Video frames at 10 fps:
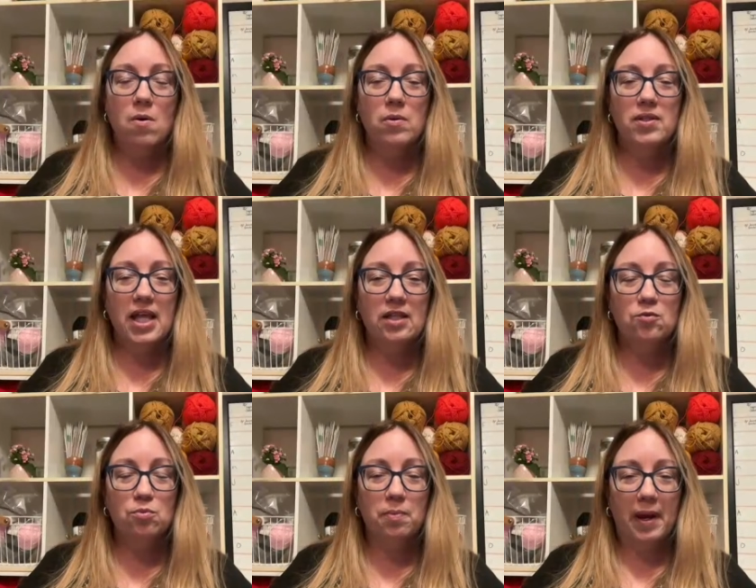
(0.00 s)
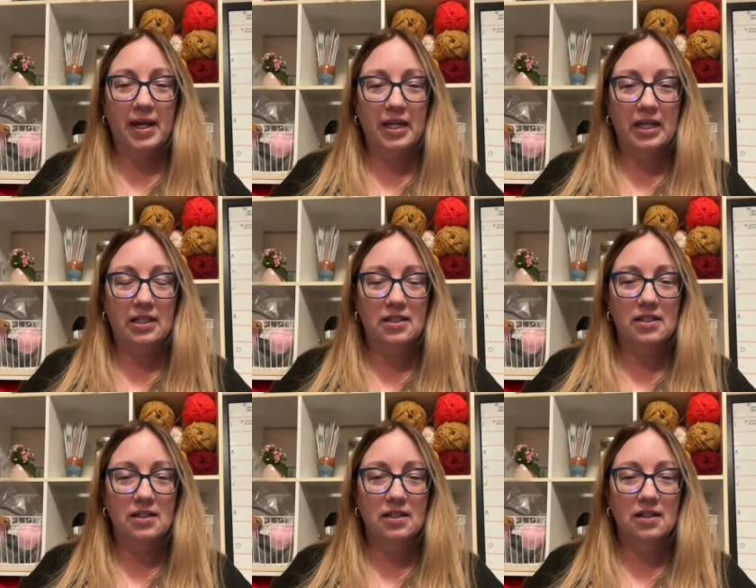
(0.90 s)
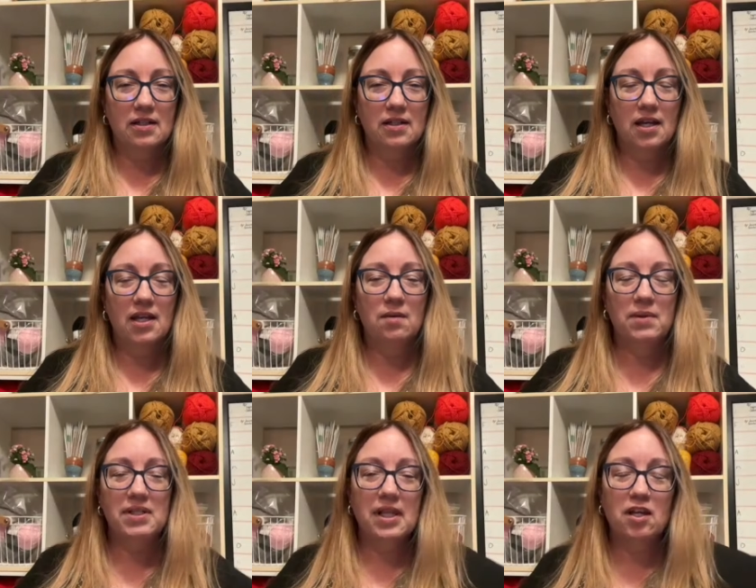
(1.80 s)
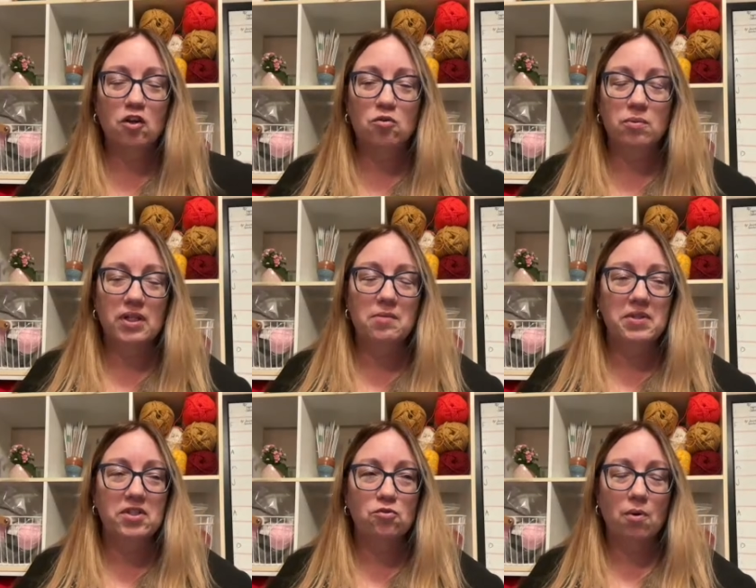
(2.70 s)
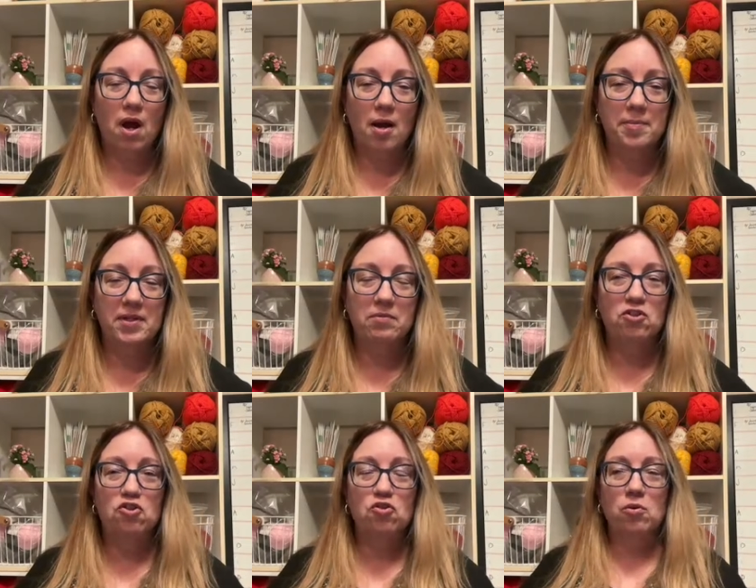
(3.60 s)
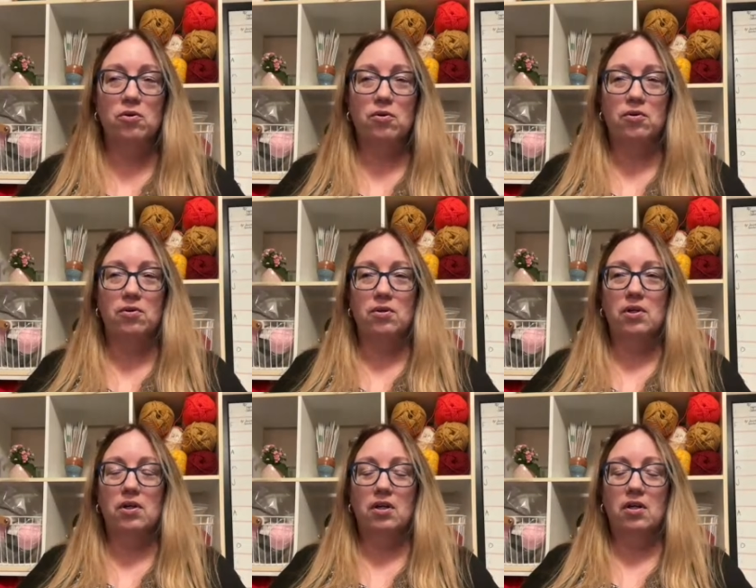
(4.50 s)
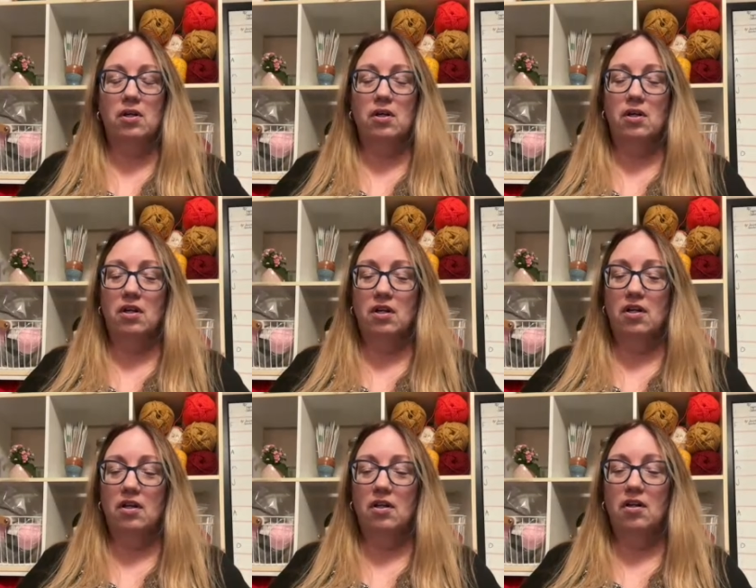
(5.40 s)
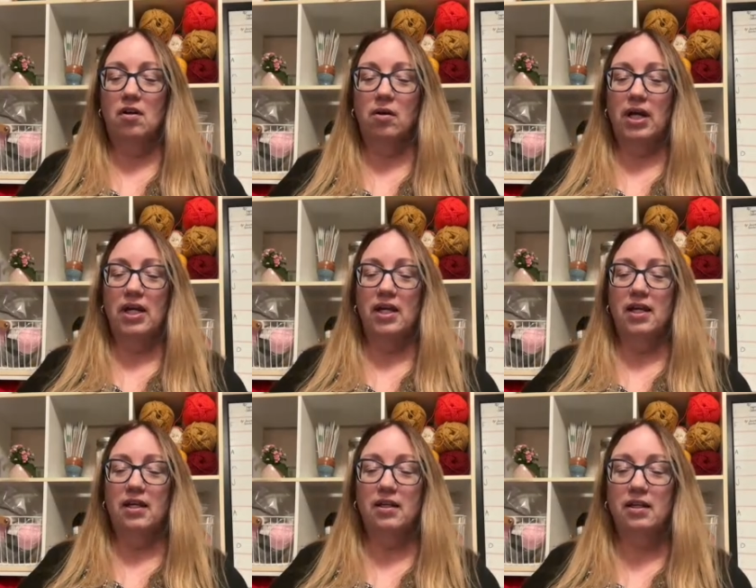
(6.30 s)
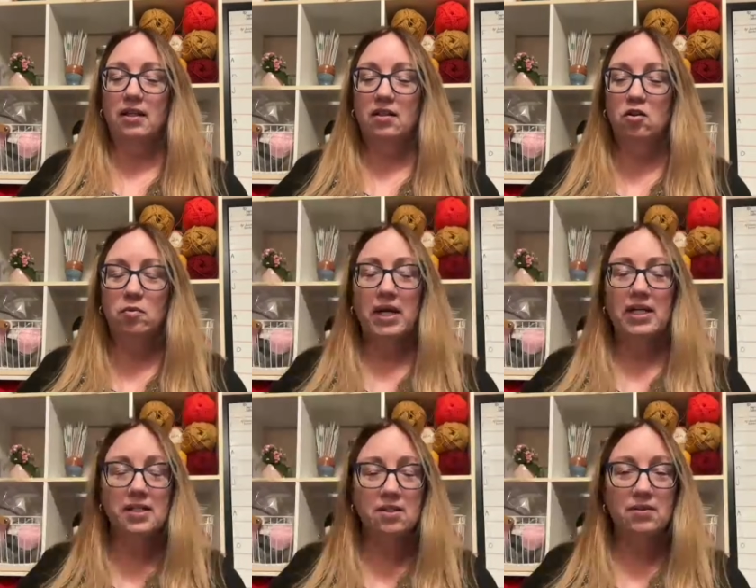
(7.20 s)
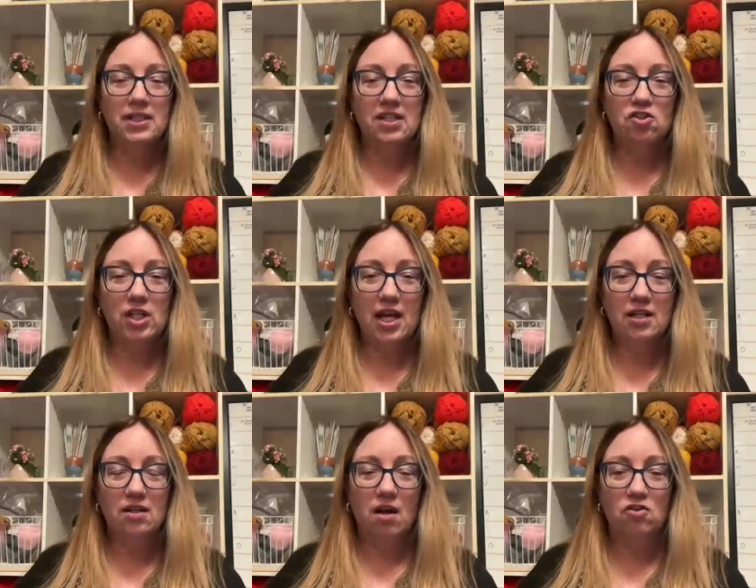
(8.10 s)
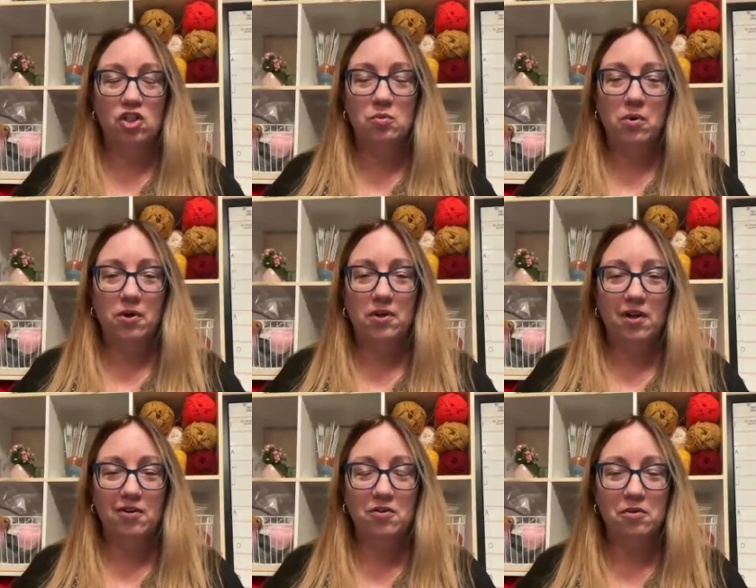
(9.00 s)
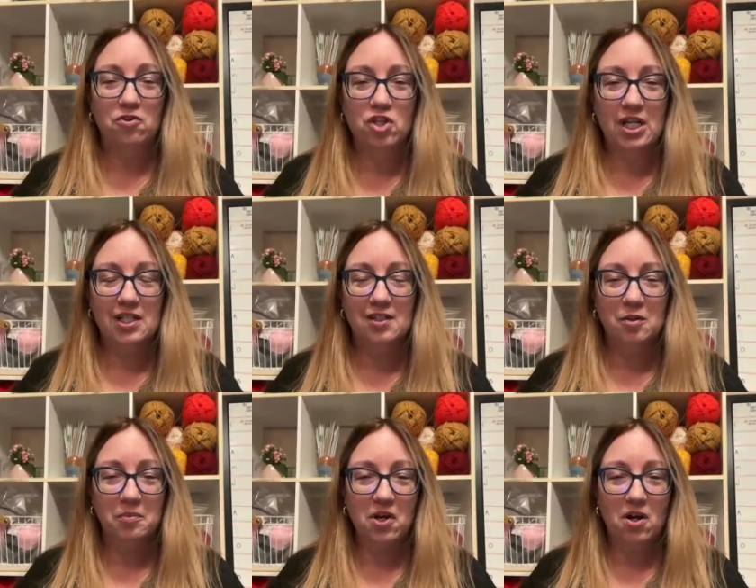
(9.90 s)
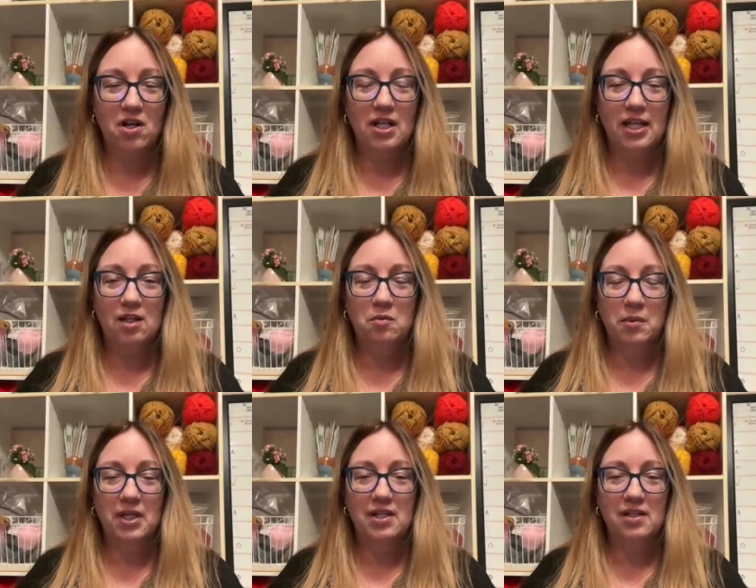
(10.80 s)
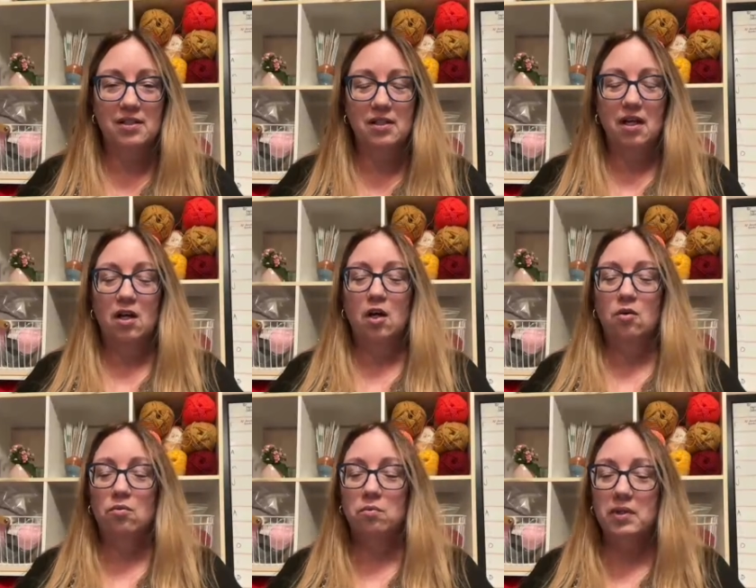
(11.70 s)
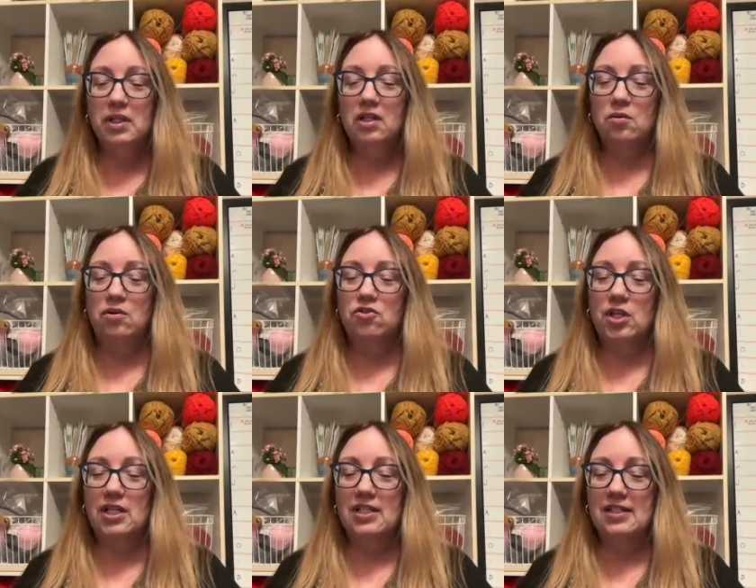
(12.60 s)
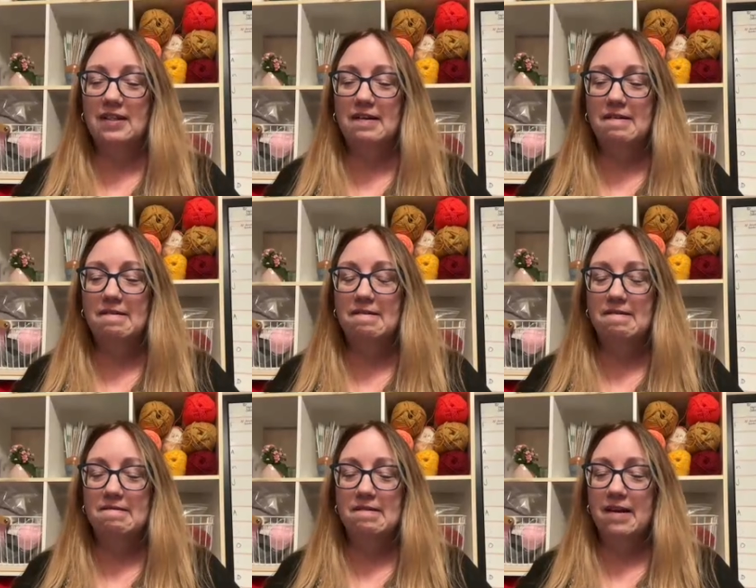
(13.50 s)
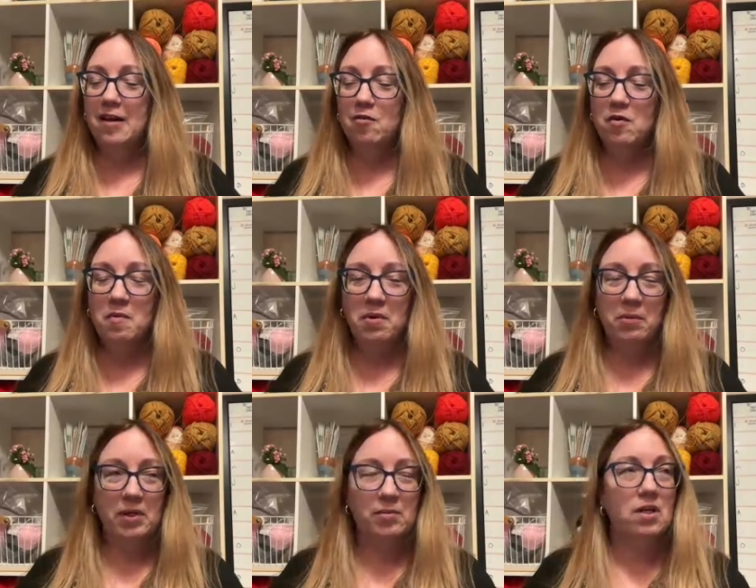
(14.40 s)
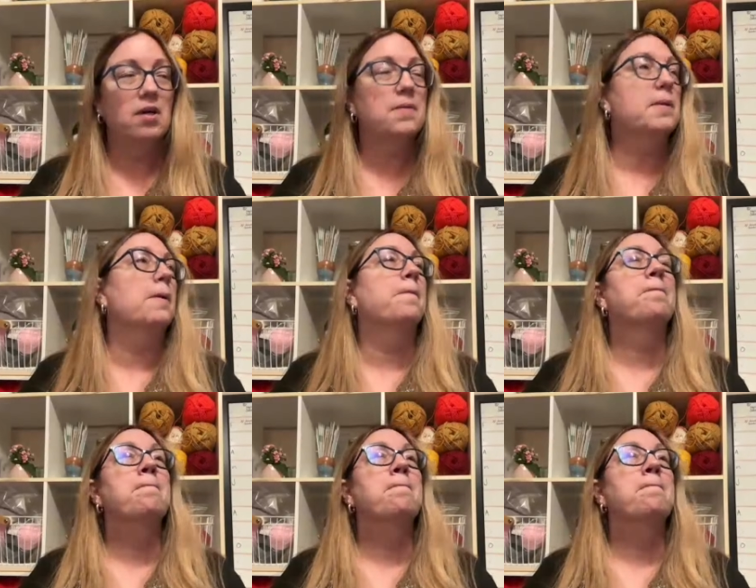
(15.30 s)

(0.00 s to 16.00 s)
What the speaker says: That's right. And it was like it was cropped, it was shorter. Okay. You're right, Susie. She had it on, she wore it on our crochet Zoom call, and it was really gorgeous. I can't remember what it was called though.